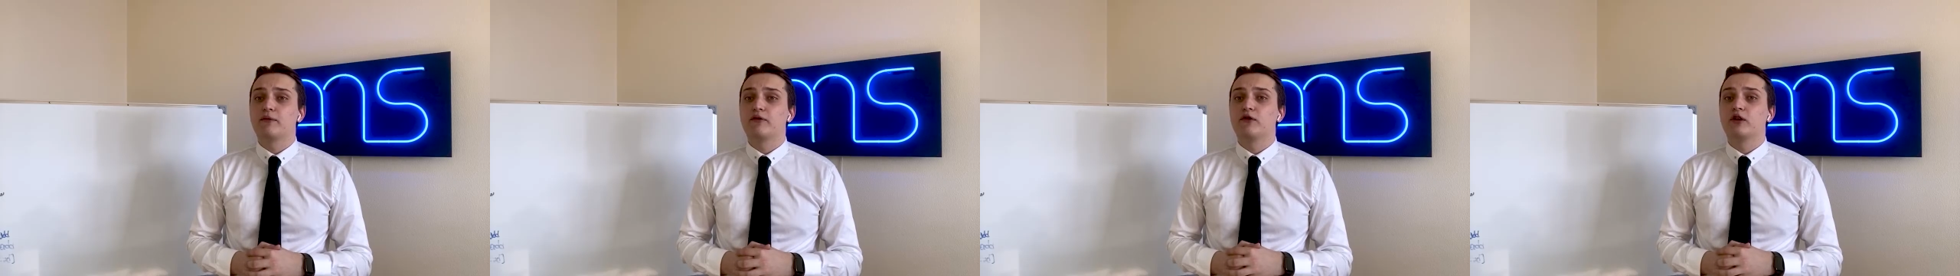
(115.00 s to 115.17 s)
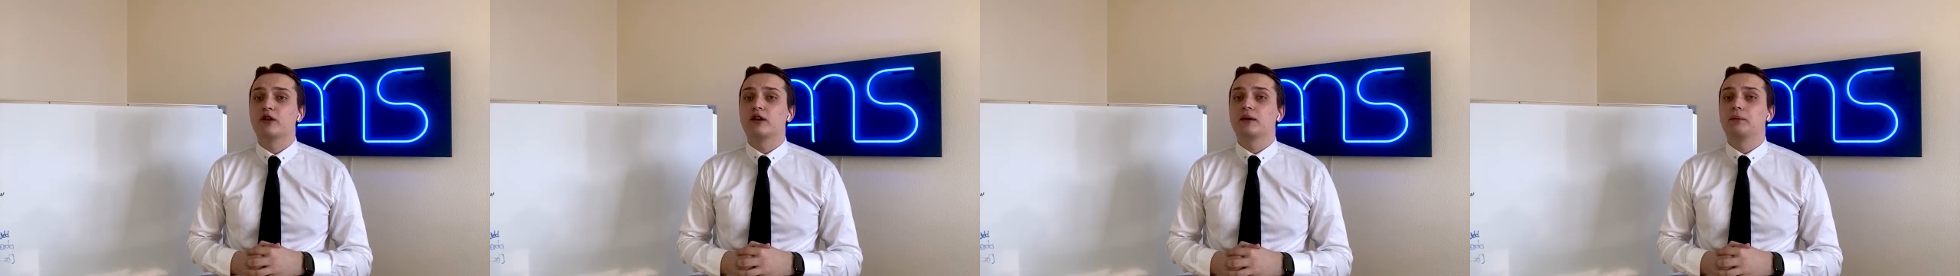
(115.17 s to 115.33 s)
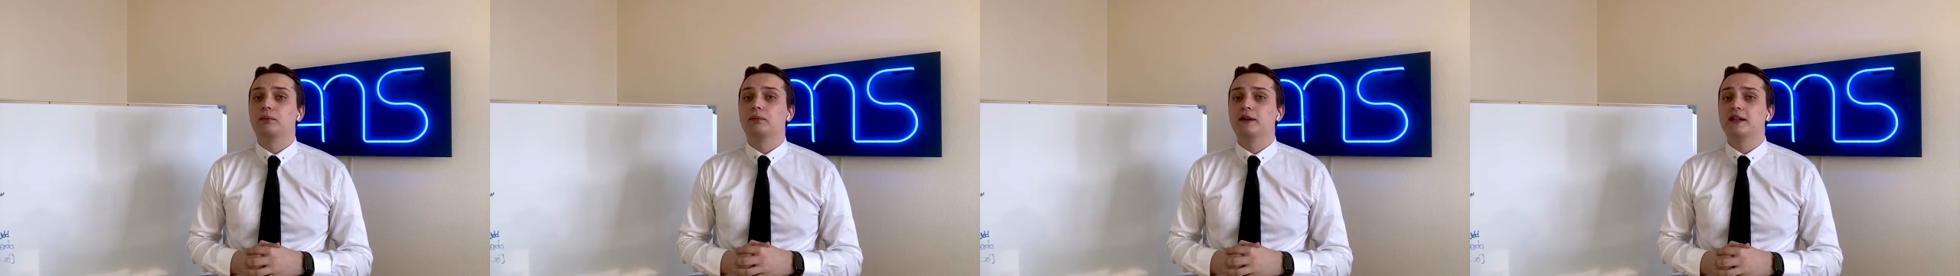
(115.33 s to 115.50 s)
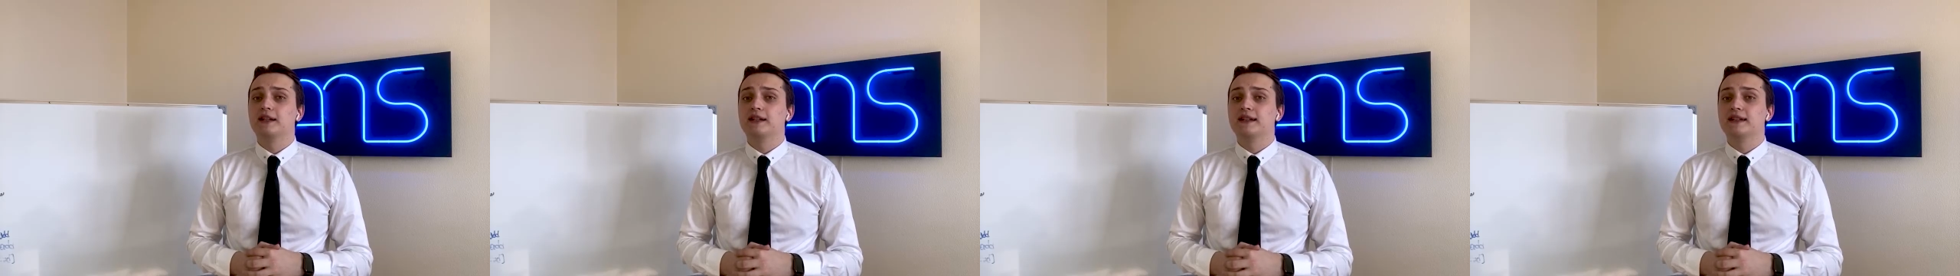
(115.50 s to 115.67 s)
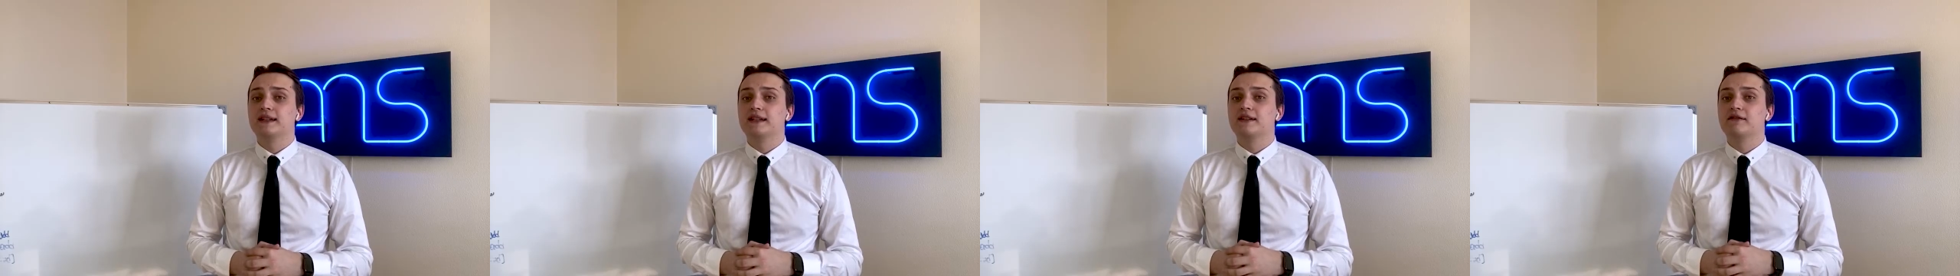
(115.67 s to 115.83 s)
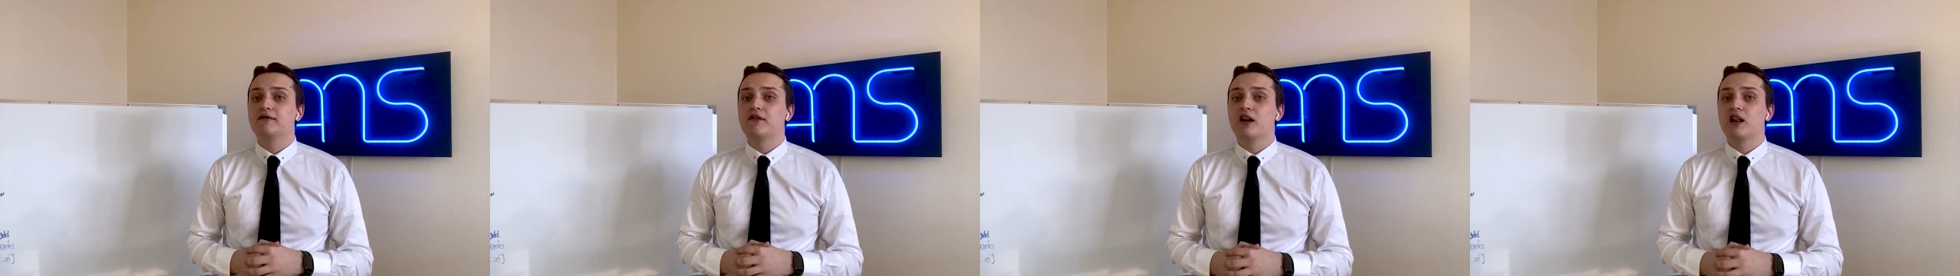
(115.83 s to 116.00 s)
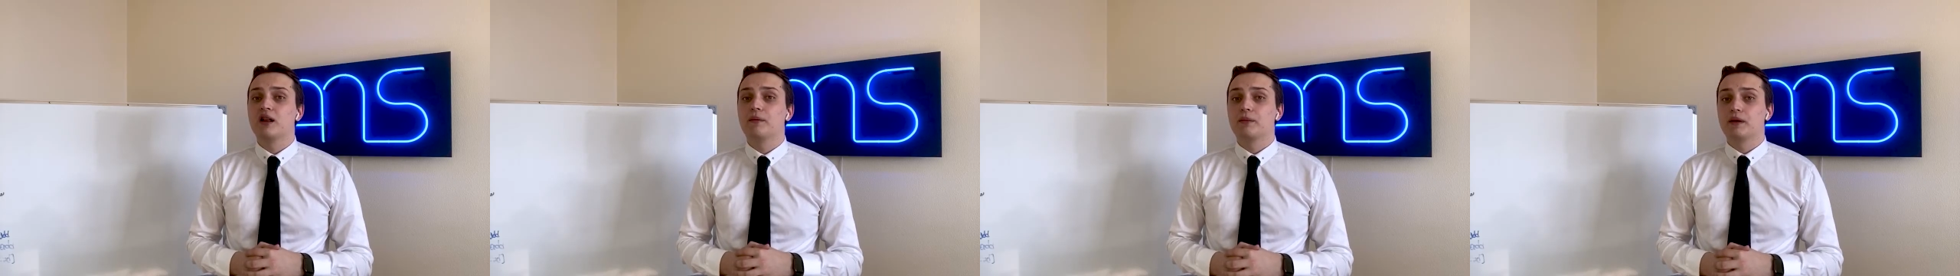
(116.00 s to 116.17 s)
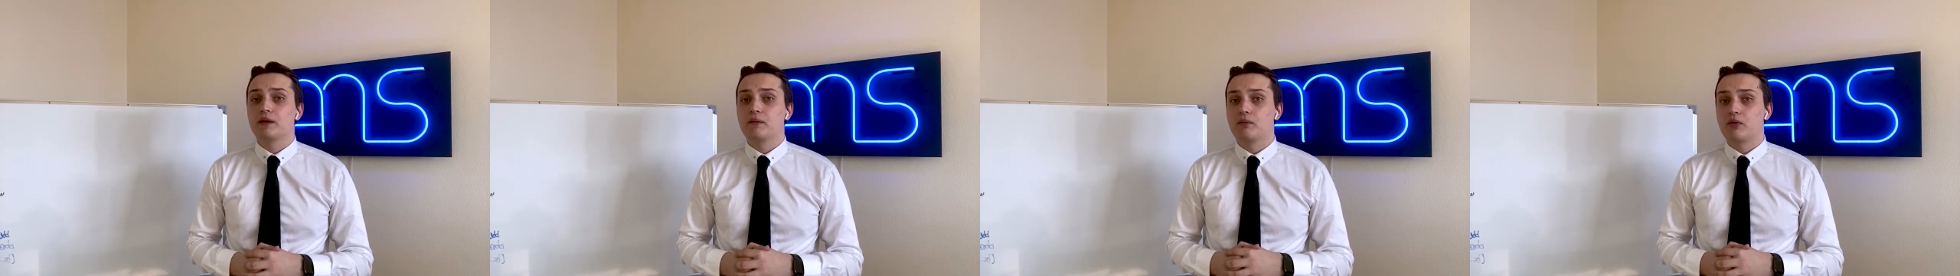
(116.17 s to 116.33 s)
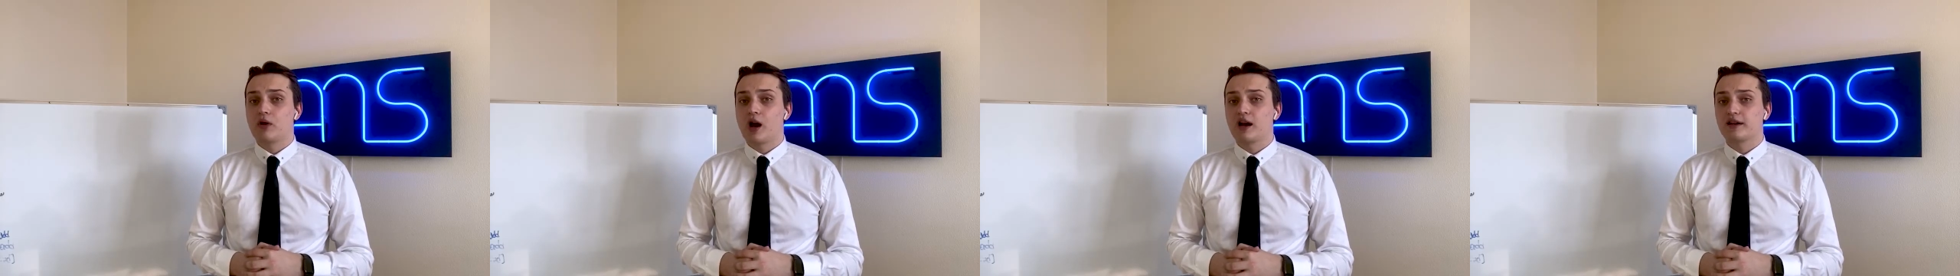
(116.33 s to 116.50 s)
for completing the
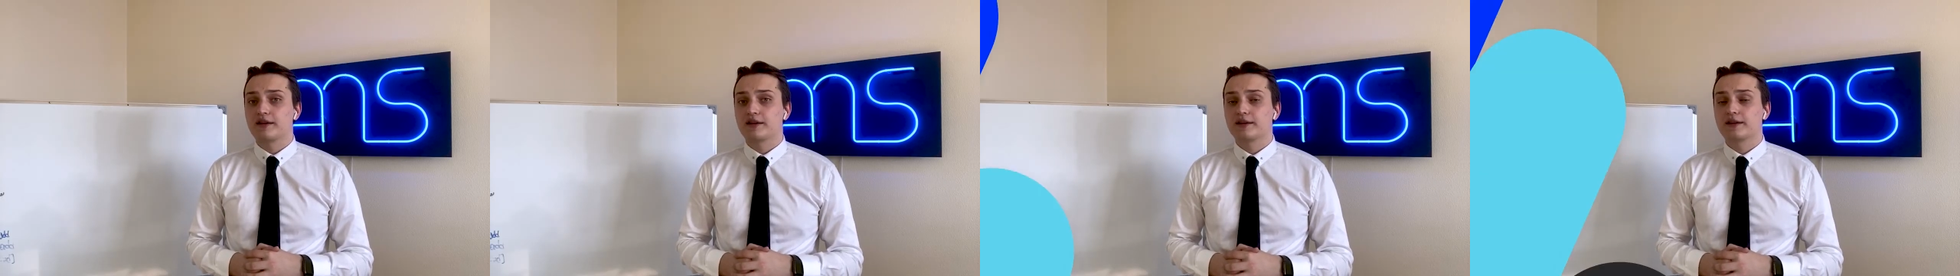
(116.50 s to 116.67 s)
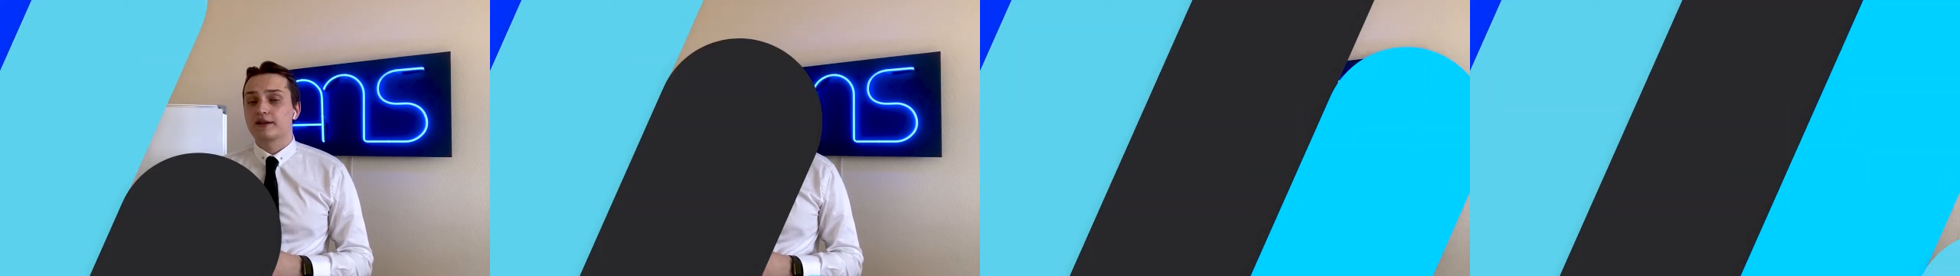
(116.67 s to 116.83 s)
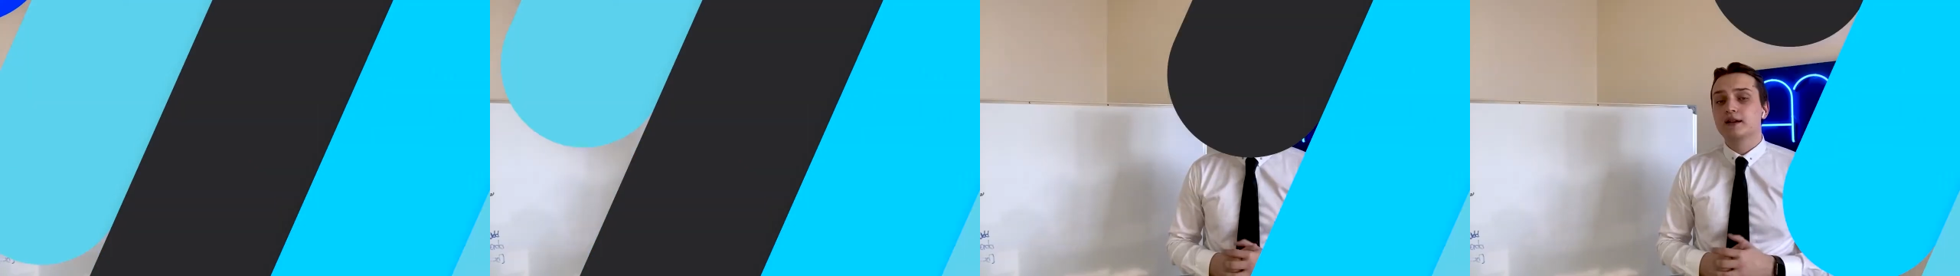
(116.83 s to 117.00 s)
development process.